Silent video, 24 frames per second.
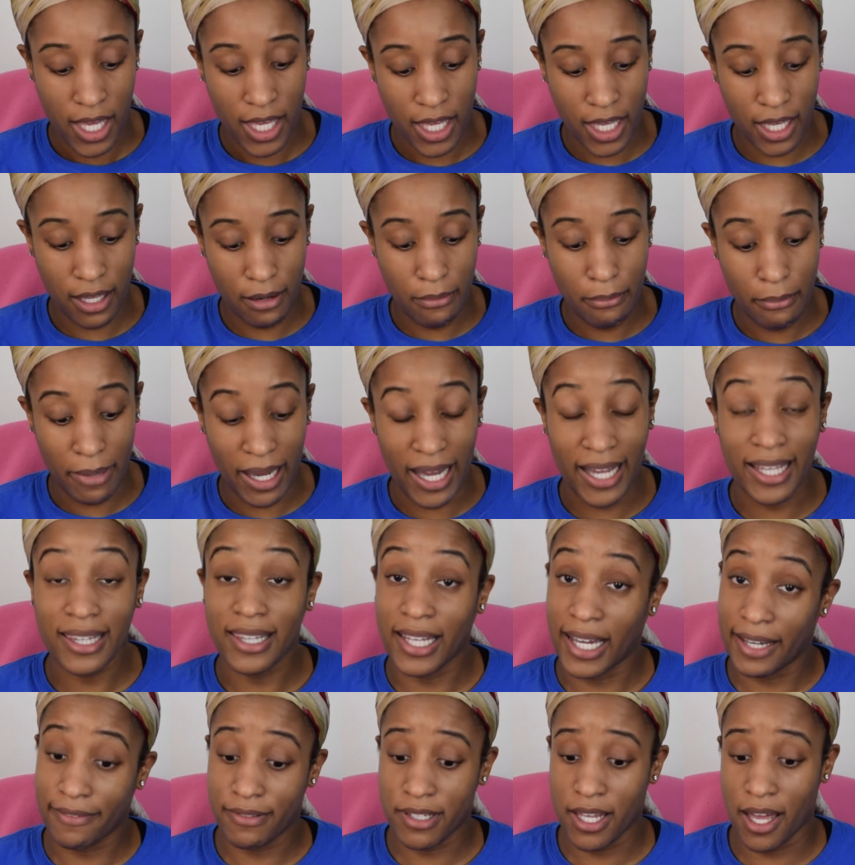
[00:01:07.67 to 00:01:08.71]
in my
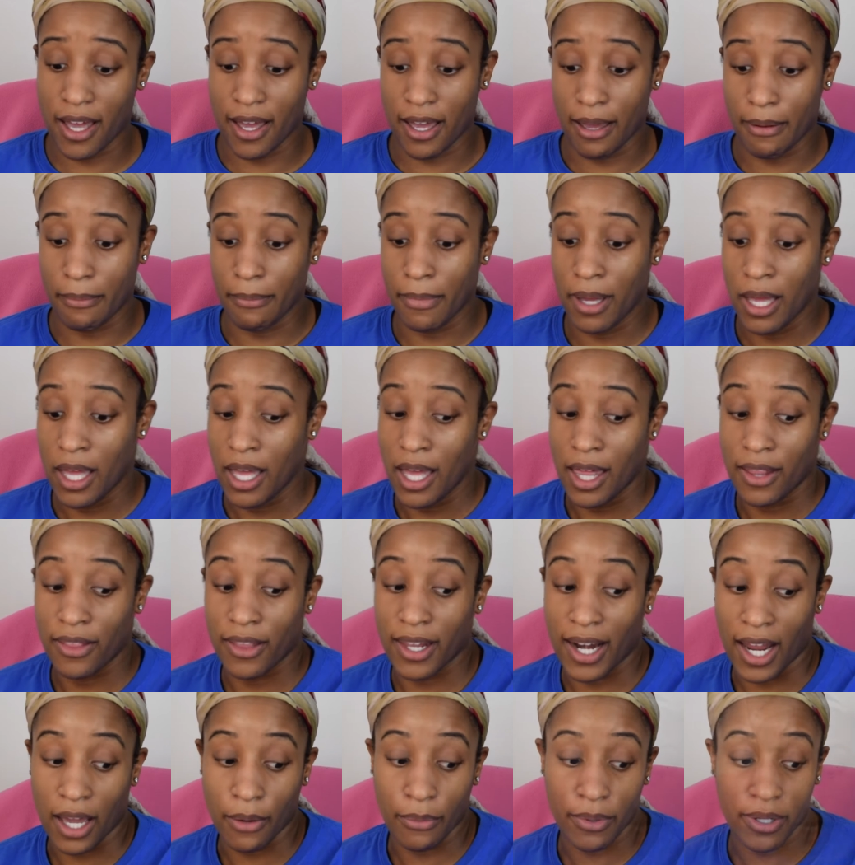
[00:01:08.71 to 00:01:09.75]
lifetime
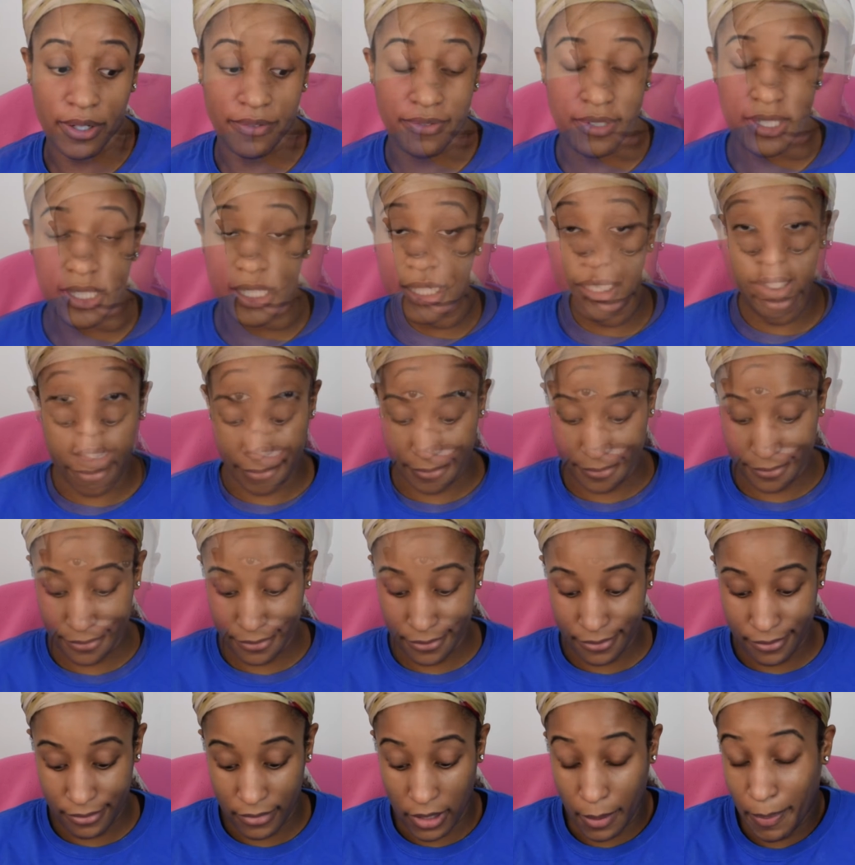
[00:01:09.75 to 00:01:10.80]
that I would have seen
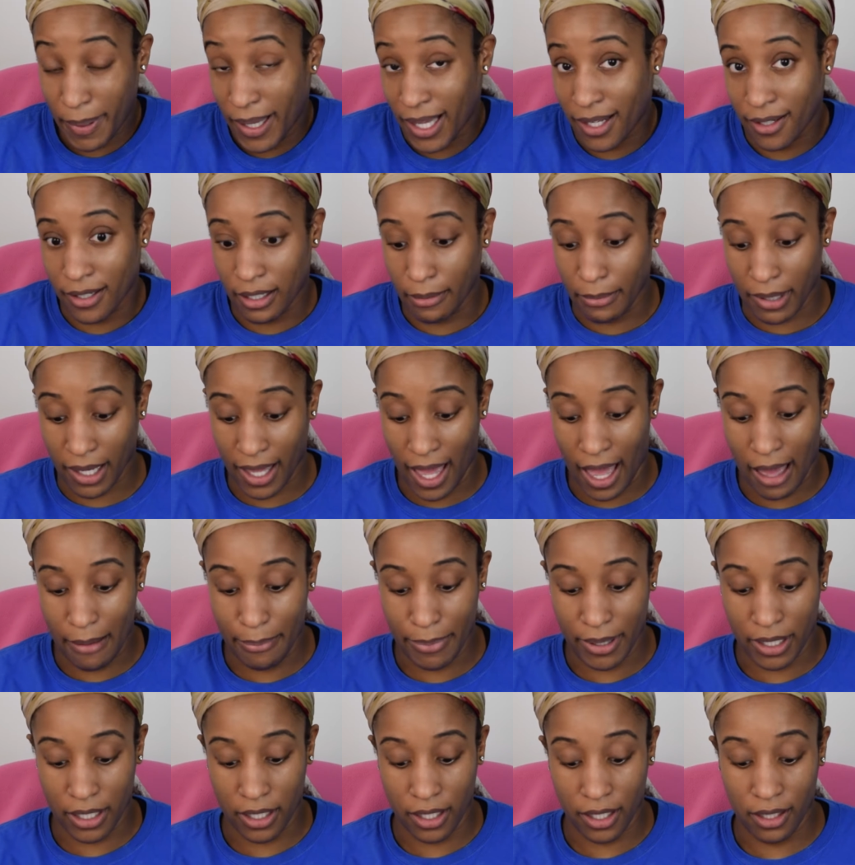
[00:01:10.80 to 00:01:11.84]
a pandemic
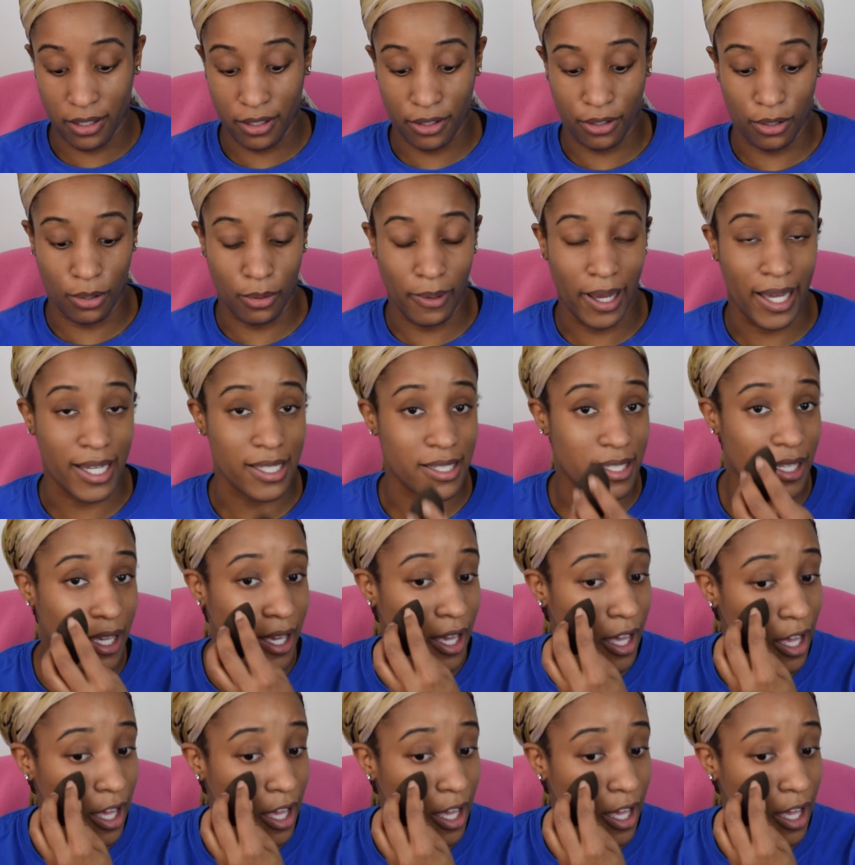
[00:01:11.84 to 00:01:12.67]
happen in the US.